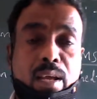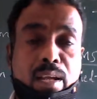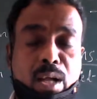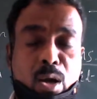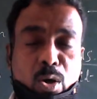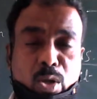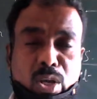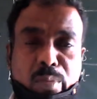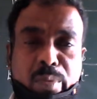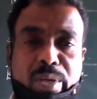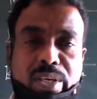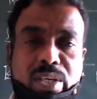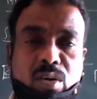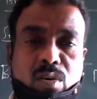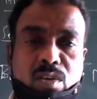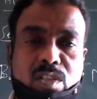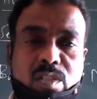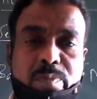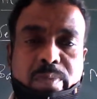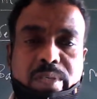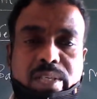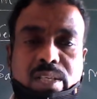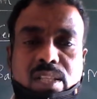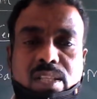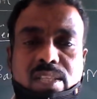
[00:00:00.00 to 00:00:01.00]
government
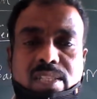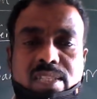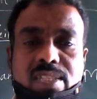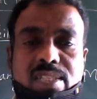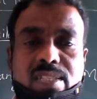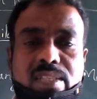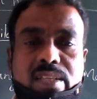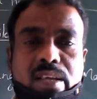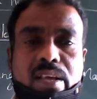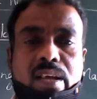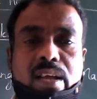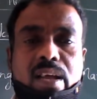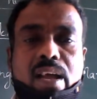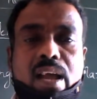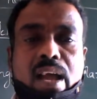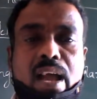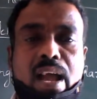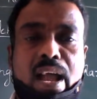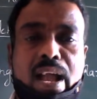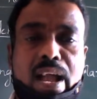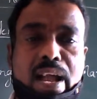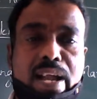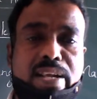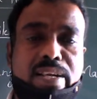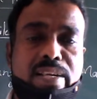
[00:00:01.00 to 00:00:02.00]
hospitals
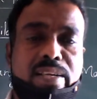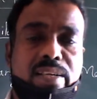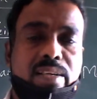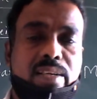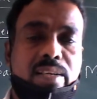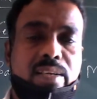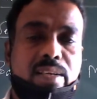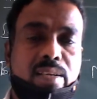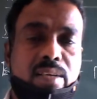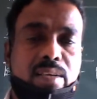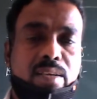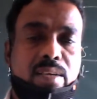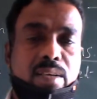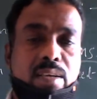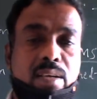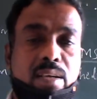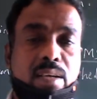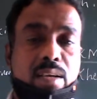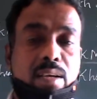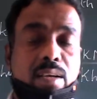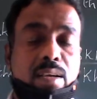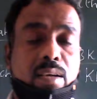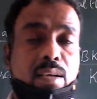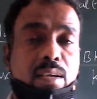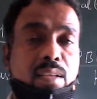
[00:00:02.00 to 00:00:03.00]
and
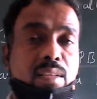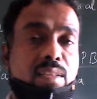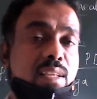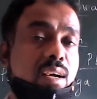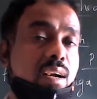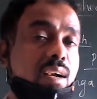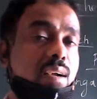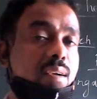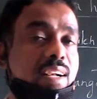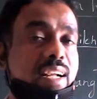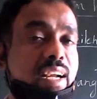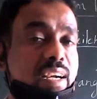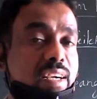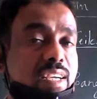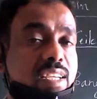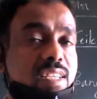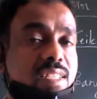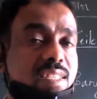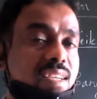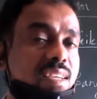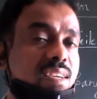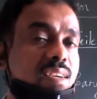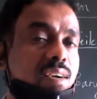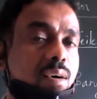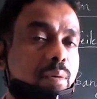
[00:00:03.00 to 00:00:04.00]
the
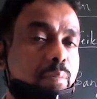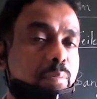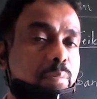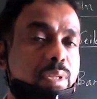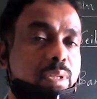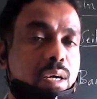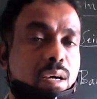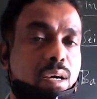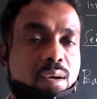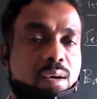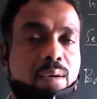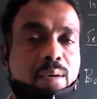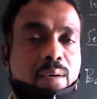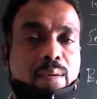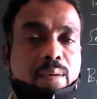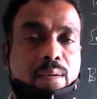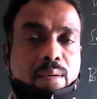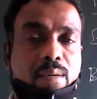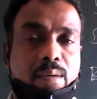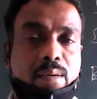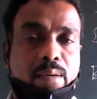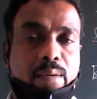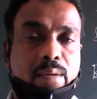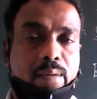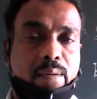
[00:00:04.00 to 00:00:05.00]
condition of the
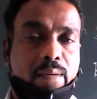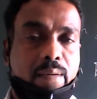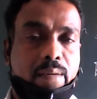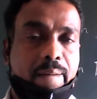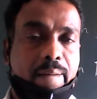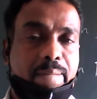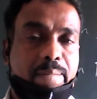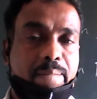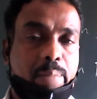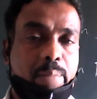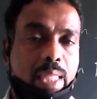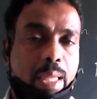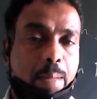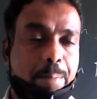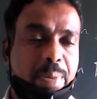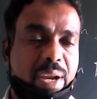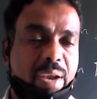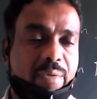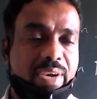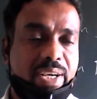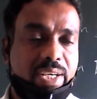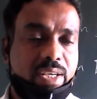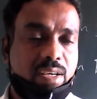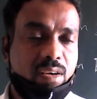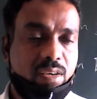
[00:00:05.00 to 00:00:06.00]

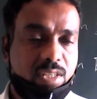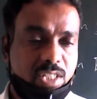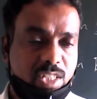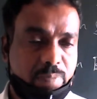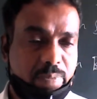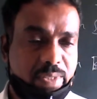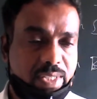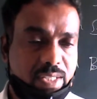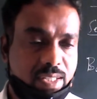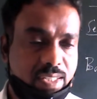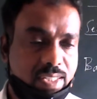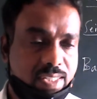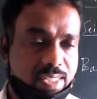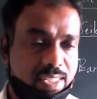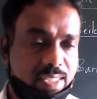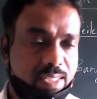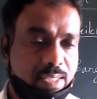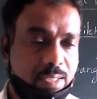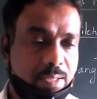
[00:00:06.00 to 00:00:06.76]
private hospitals.